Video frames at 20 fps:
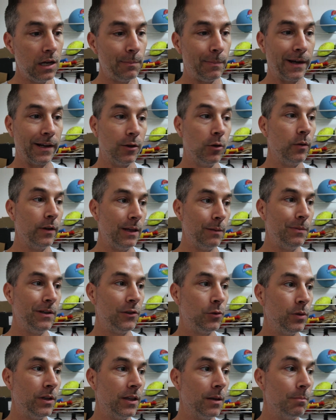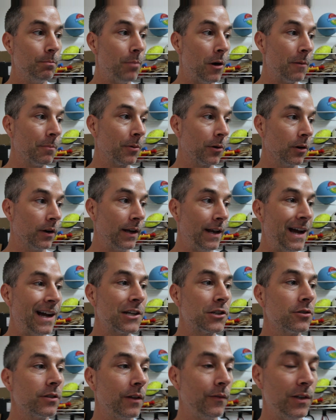by going in between the bumper. And
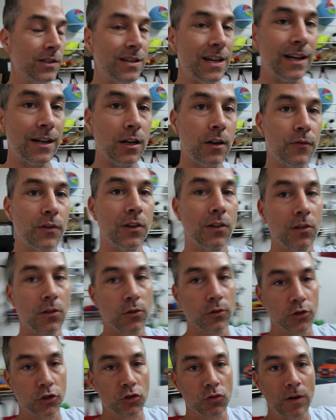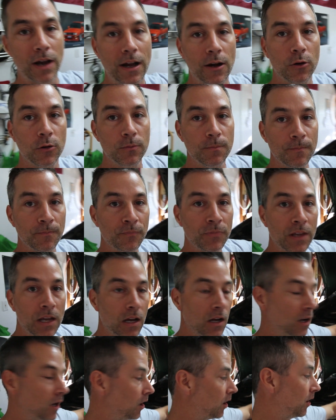actually, if you take off this little shroud
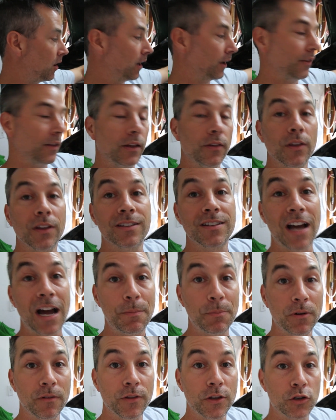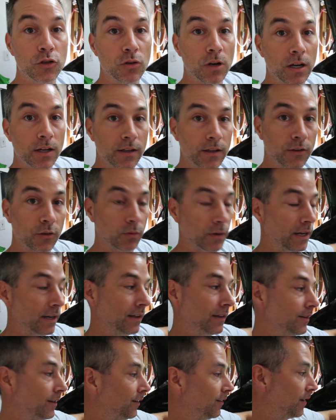on the top of the truck, it's right
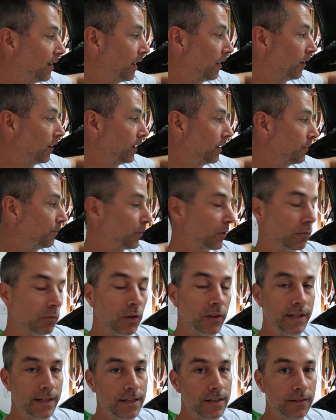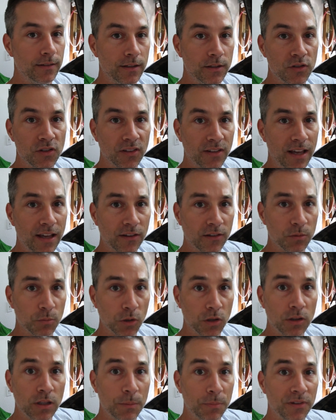in this area. Really easy, it just has
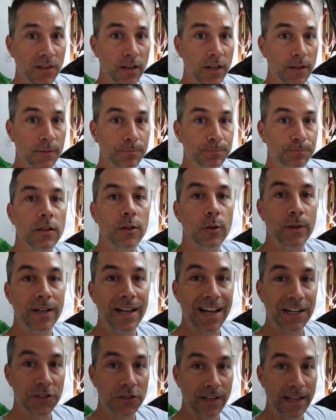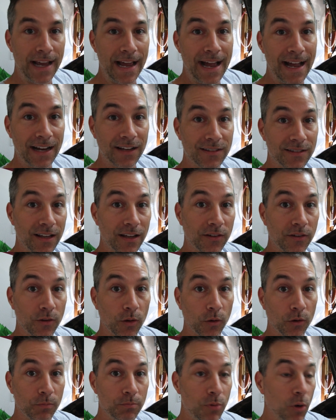some clips in it. You can actually access
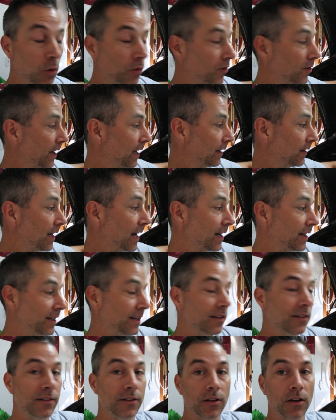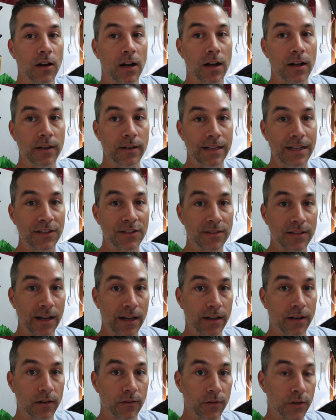those bolts a lot easier on each
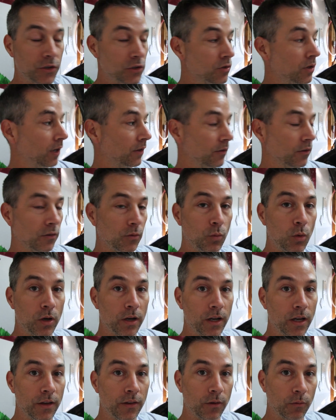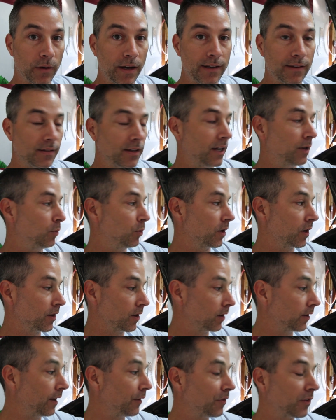side of the truck. There's one on the right side, one on
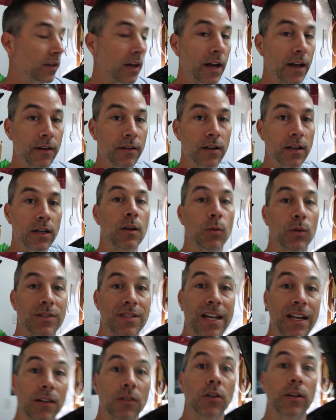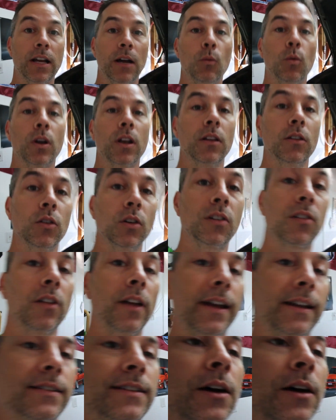the left side. We'll take a look at what it looks like